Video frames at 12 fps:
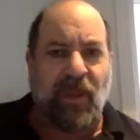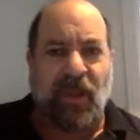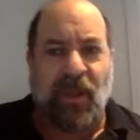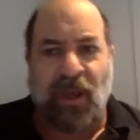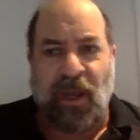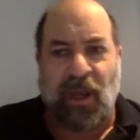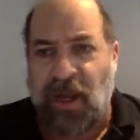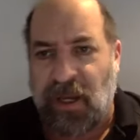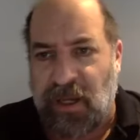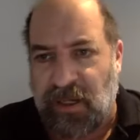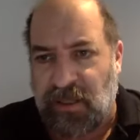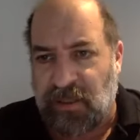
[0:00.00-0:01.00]

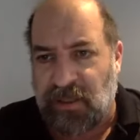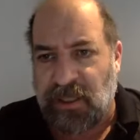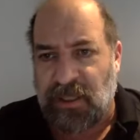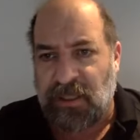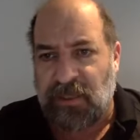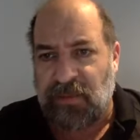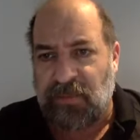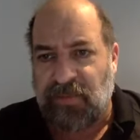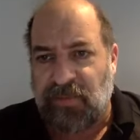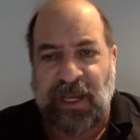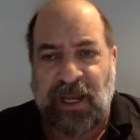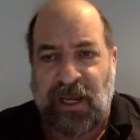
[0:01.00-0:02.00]

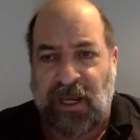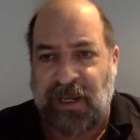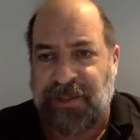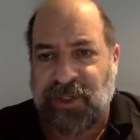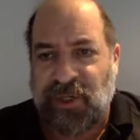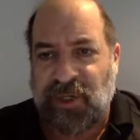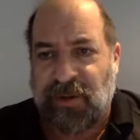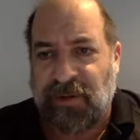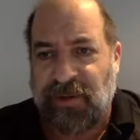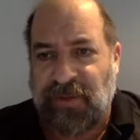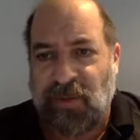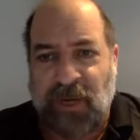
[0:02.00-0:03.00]
Yeah, sure.
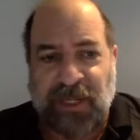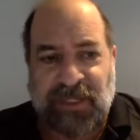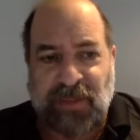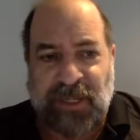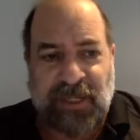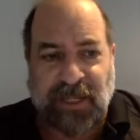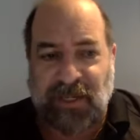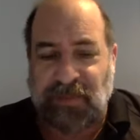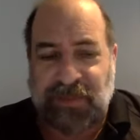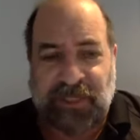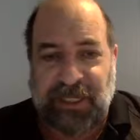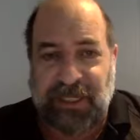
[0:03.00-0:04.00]
If you want it to be like
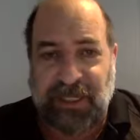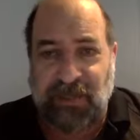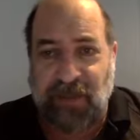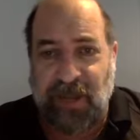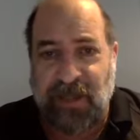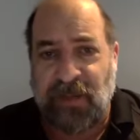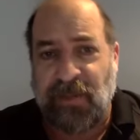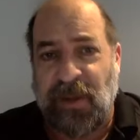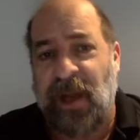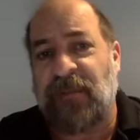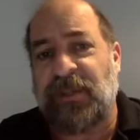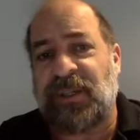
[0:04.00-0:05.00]
completely random,
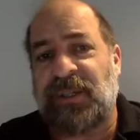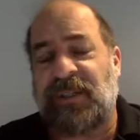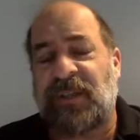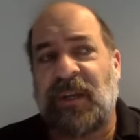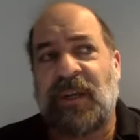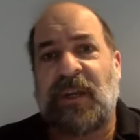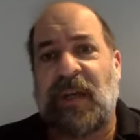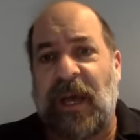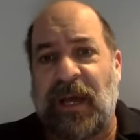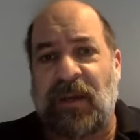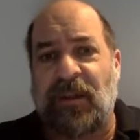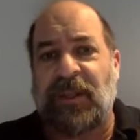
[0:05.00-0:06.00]
I would just
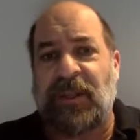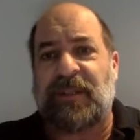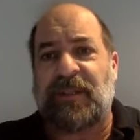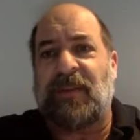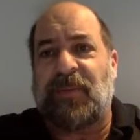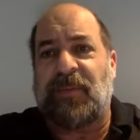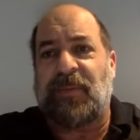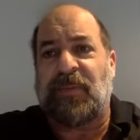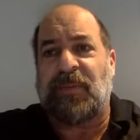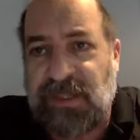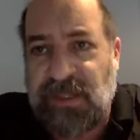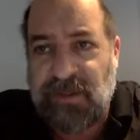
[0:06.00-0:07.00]
add all the data
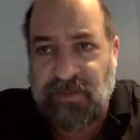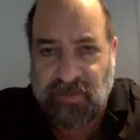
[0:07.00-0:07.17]
points